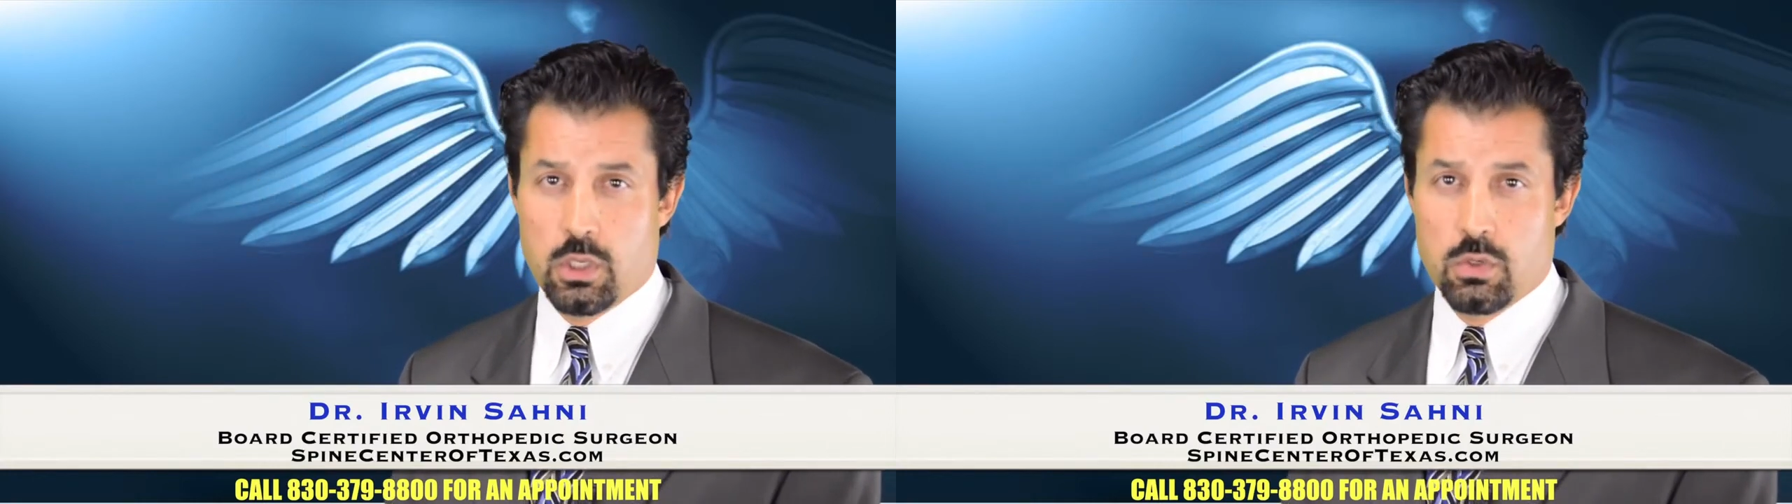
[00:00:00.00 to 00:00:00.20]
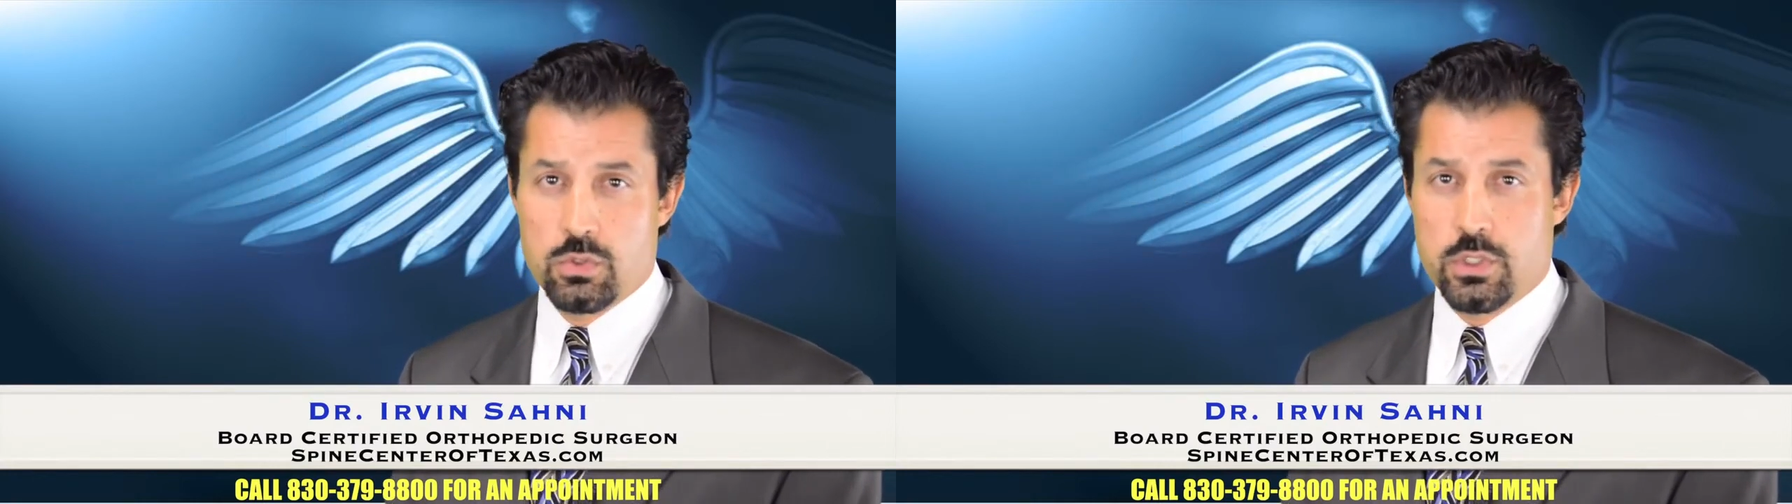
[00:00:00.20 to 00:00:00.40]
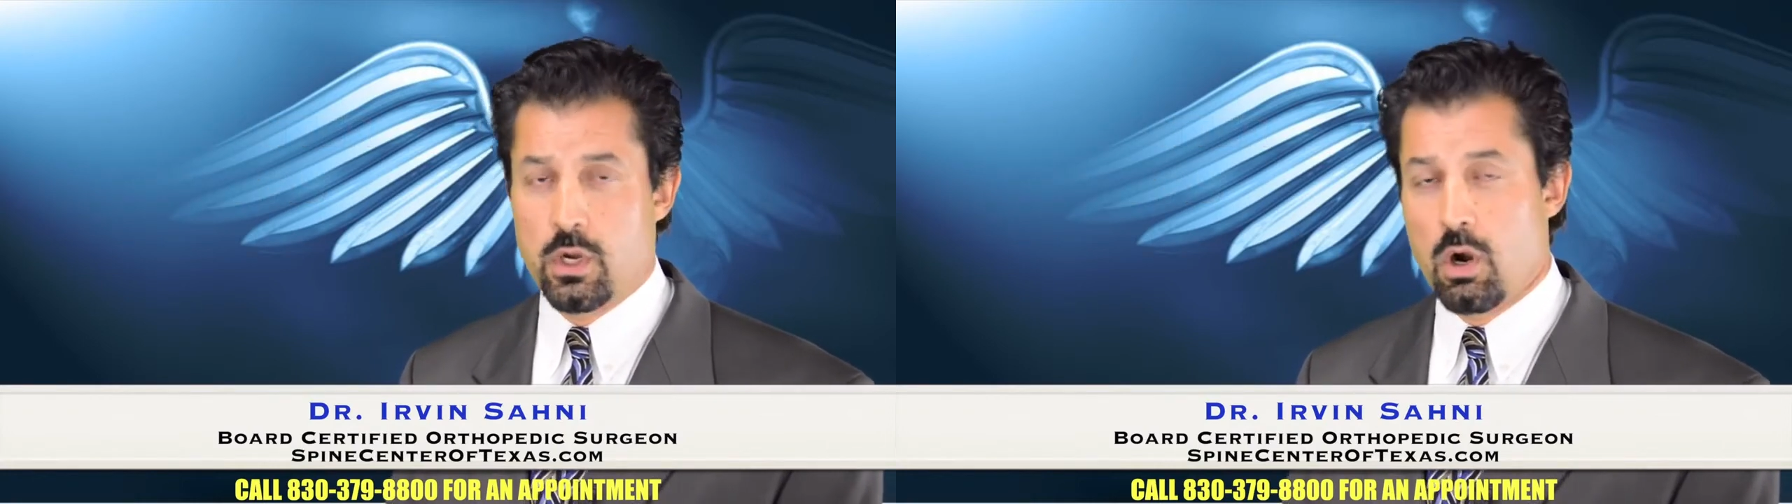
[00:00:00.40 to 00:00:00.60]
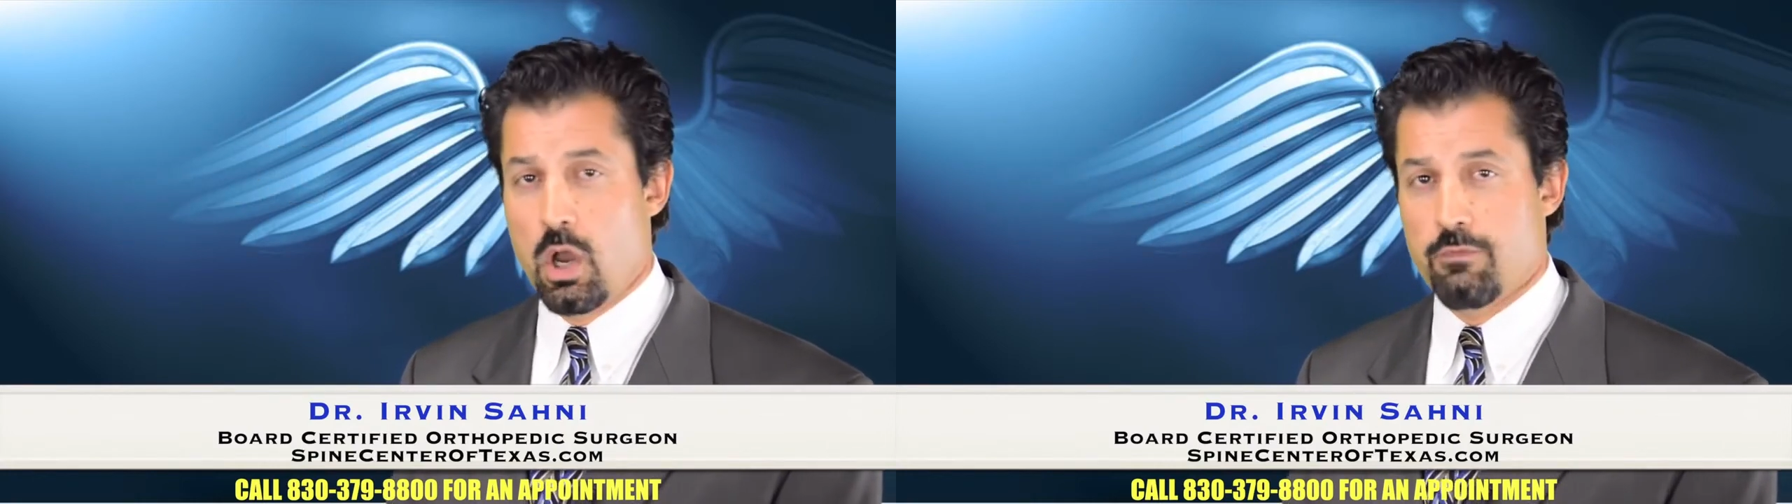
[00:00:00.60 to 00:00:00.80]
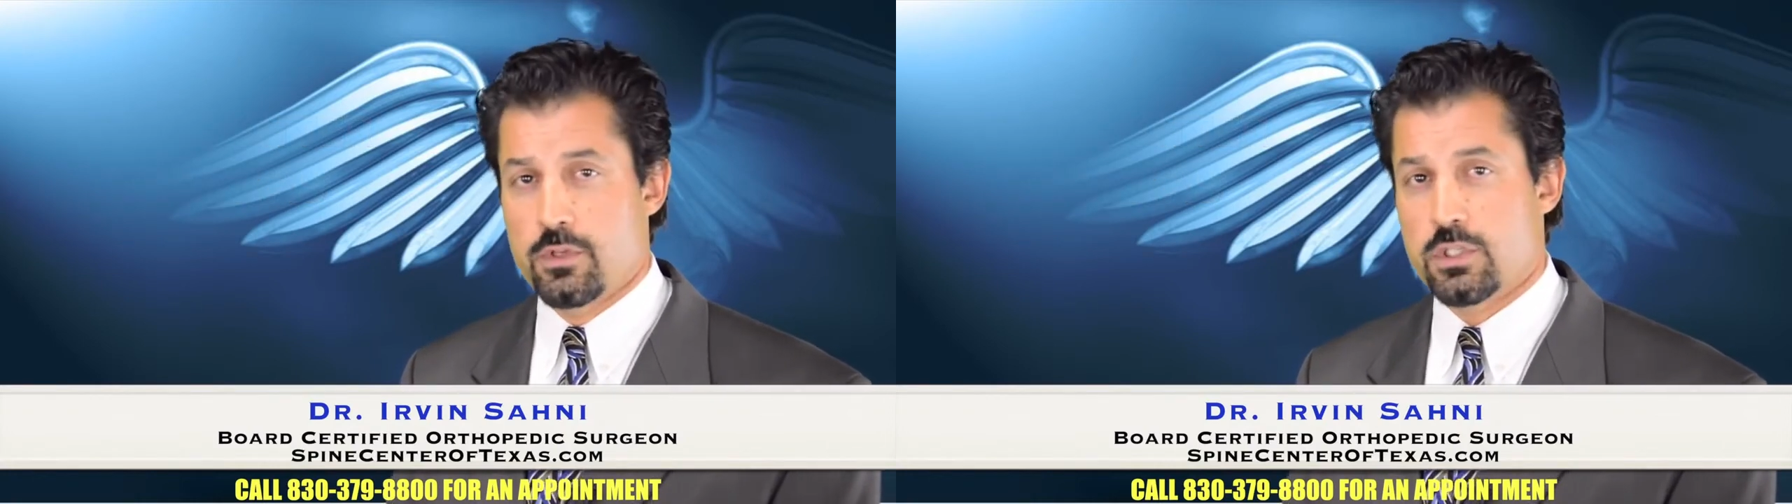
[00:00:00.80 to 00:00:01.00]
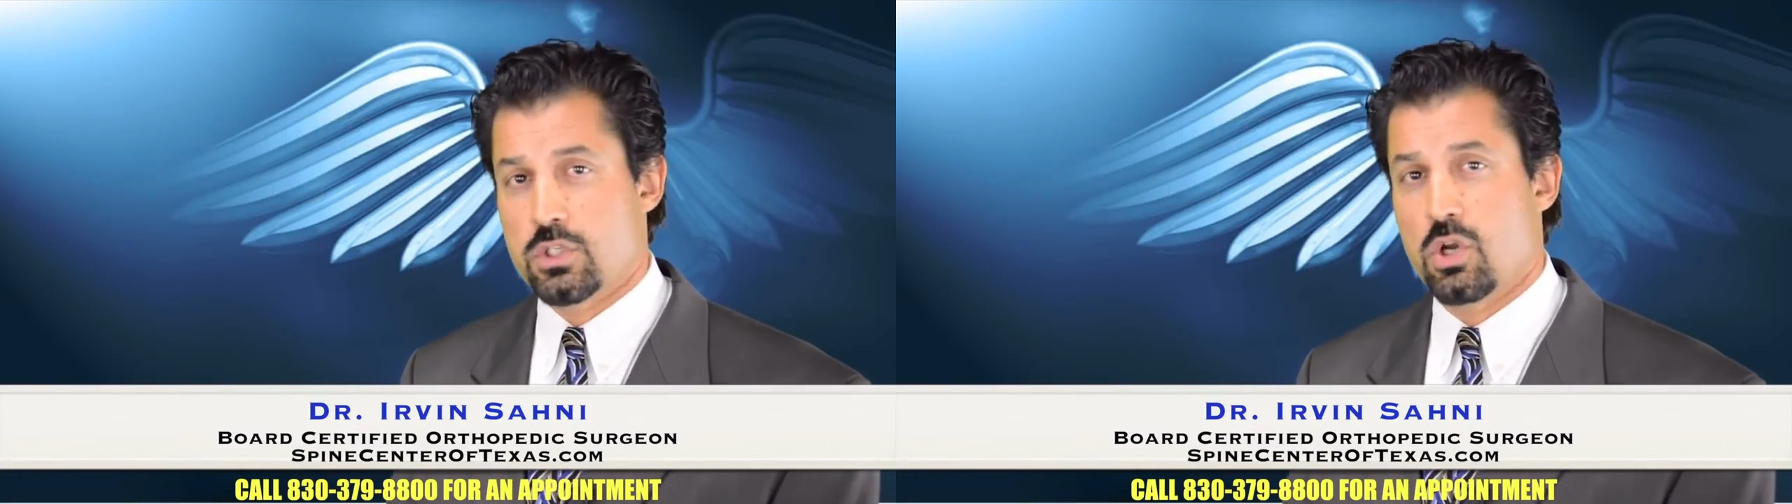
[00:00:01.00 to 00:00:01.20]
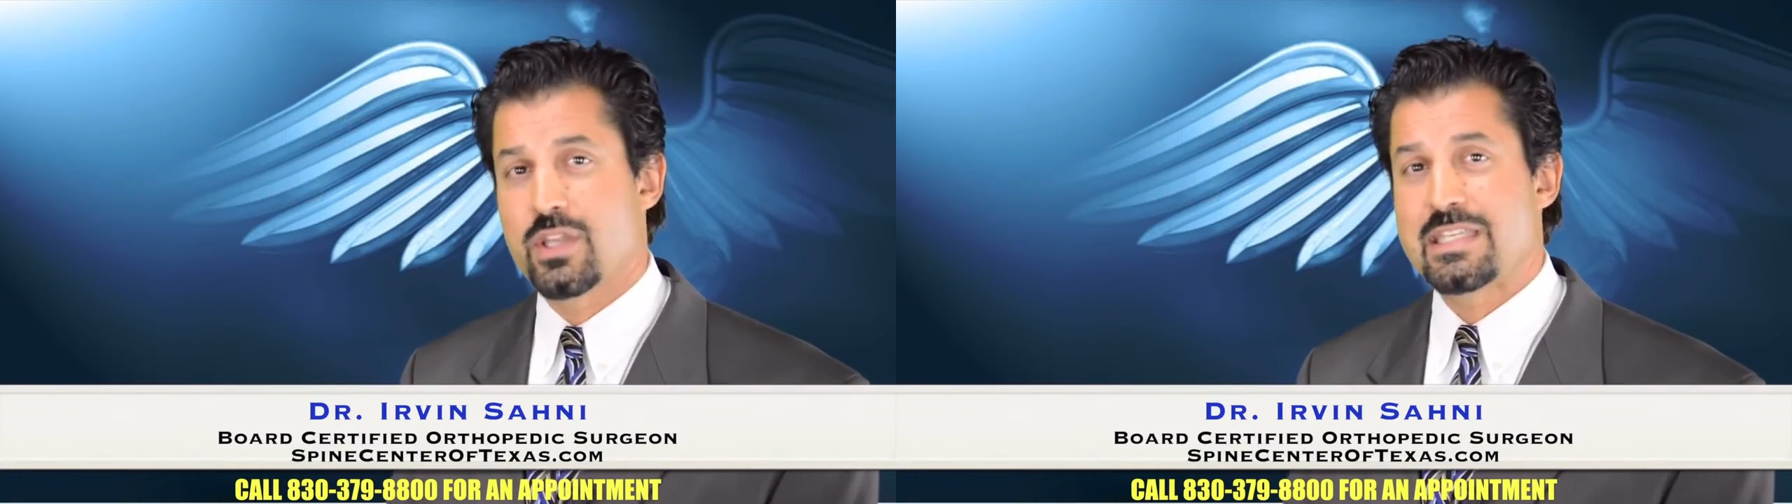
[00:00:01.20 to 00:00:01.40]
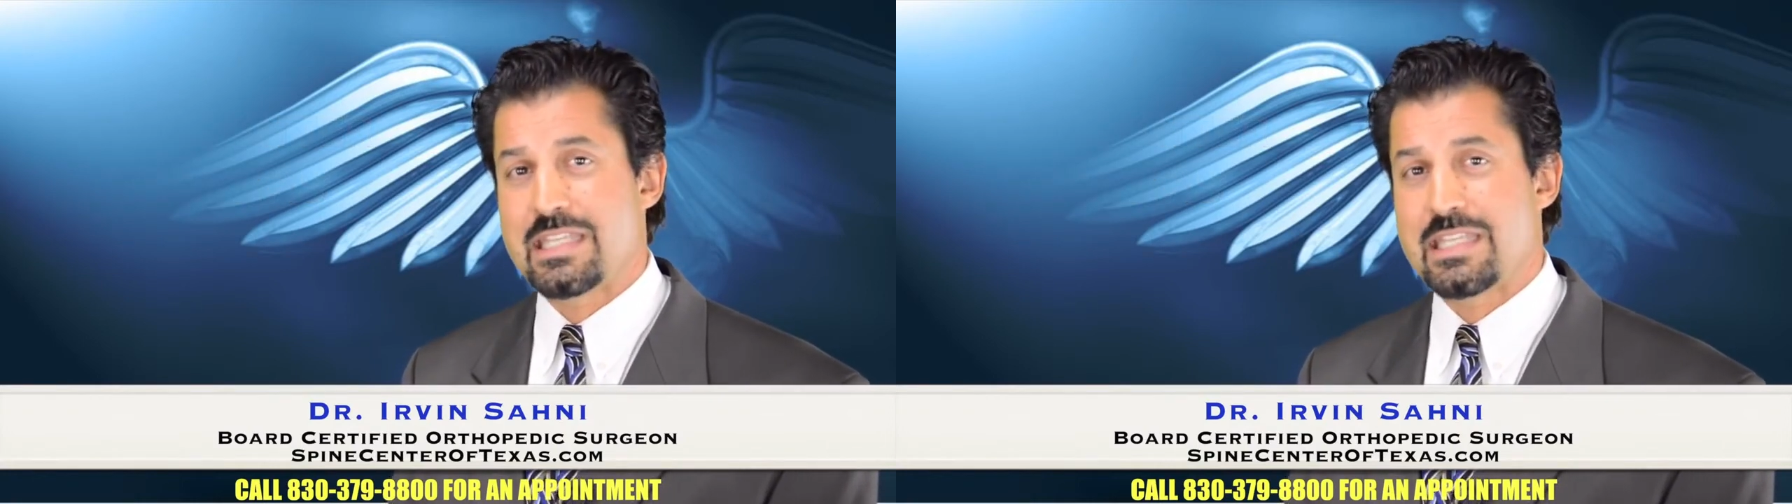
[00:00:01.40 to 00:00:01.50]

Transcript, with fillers: use in our office is called a